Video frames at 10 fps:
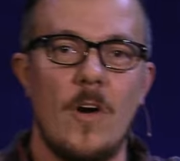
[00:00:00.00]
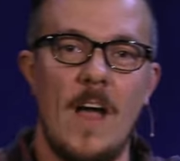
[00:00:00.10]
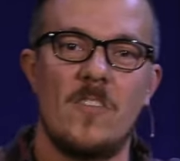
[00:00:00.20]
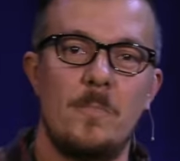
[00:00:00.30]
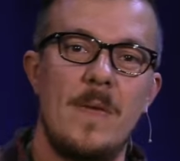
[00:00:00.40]

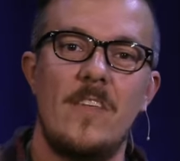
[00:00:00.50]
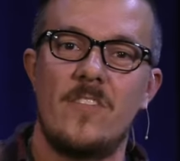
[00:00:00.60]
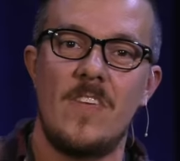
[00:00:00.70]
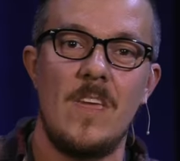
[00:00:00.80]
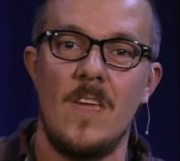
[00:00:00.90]
Christ
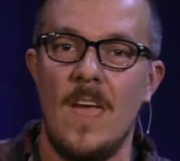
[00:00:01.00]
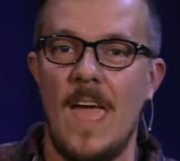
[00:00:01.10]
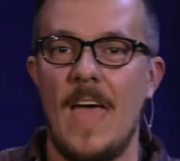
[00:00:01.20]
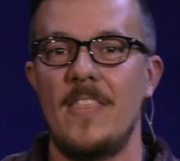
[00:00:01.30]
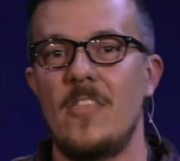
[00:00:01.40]
BC,
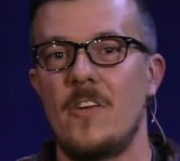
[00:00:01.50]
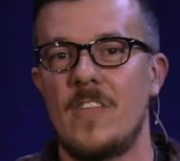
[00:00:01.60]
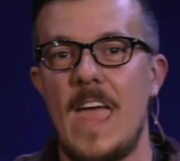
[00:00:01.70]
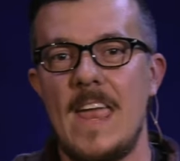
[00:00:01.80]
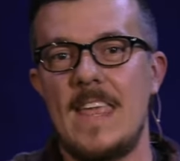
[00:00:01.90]
and then
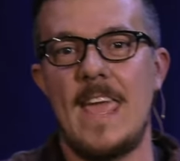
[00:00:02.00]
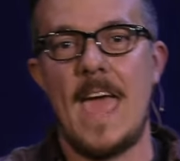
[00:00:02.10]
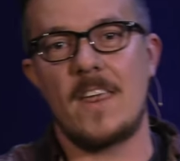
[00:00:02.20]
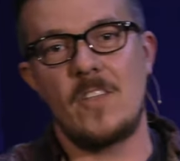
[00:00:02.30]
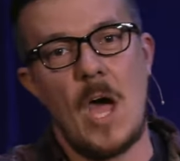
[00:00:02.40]
there's AD
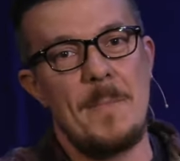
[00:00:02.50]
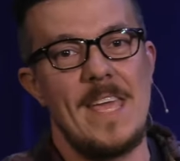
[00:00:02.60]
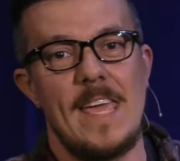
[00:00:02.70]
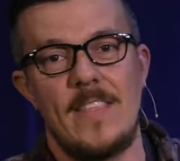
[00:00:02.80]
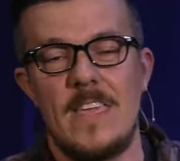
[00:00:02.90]
Anno
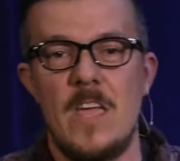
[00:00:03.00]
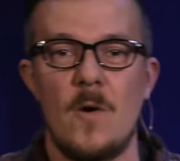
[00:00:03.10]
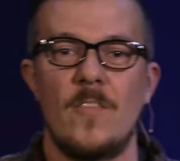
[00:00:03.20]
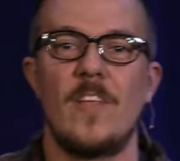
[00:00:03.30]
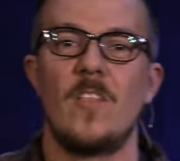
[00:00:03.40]
Domini in the
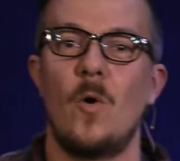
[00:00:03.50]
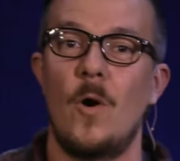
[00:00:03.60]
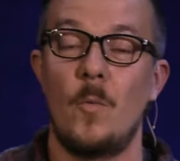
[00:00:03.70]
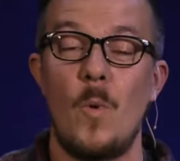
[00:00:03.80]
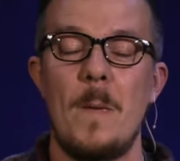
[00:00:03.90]
year of the
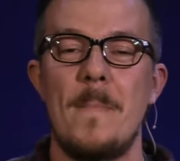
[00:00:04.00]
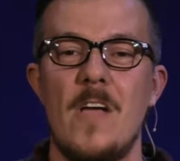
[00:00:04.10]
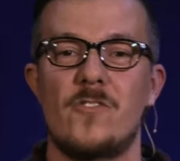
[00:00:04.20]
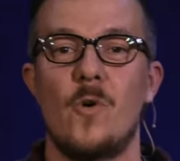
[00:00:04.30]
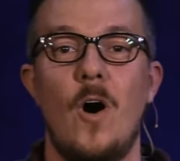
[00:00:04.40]
Lord. We
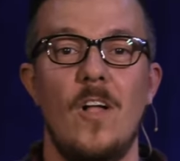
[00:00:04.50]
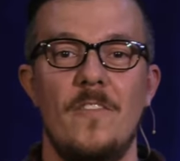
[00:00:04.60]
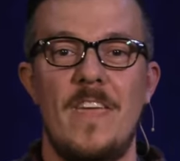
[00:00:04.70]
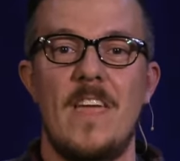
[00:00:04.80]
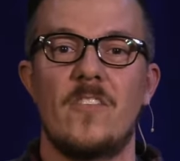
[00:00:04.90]
measure all
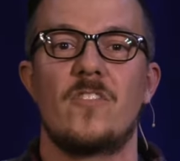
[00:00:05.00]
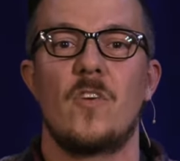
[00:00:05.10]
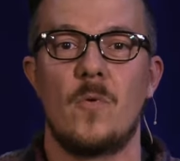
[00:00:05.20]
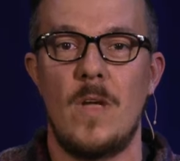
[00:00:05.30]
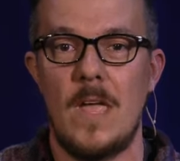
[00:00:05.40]
of
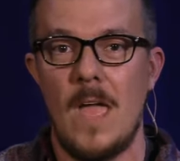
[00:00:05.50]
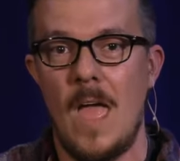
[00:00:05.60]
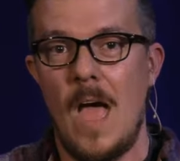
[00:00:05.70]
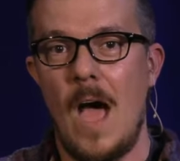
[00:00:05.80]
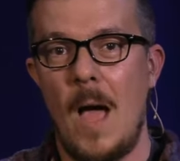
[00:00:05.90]
history.
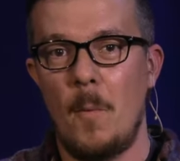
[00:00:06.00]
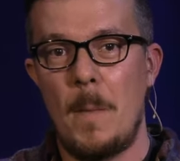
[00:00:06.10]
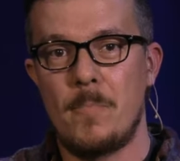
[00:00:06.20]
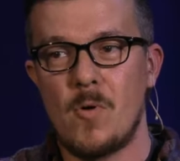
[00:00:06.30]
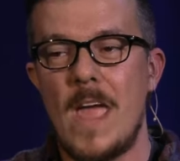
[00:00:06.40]
Uh,
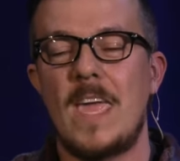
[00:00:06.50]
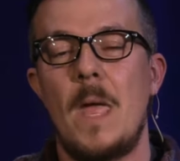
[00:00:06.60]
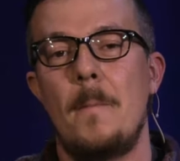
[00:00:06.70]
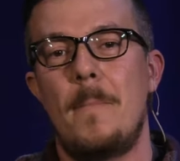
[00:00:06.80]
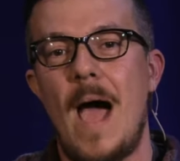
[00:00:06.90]
we break
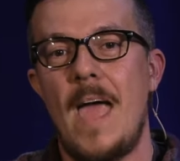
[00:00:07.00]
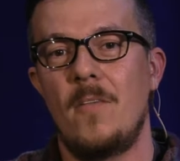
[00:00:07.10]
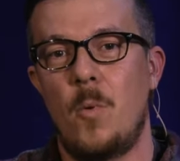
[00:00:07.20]
it by